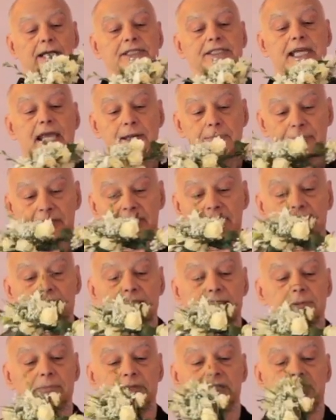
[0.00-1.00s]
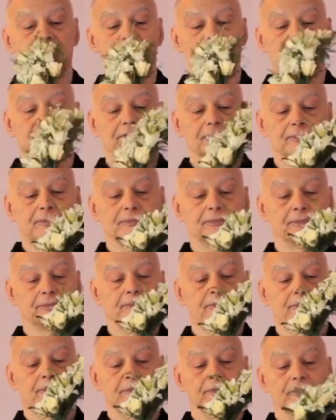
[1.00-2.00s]
Tape it a little bit.
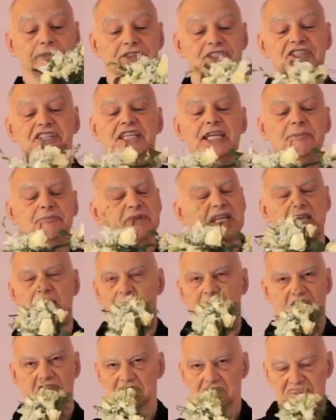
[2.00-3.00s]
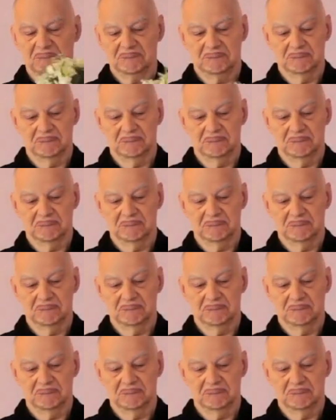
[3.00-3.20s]
Just keep taping.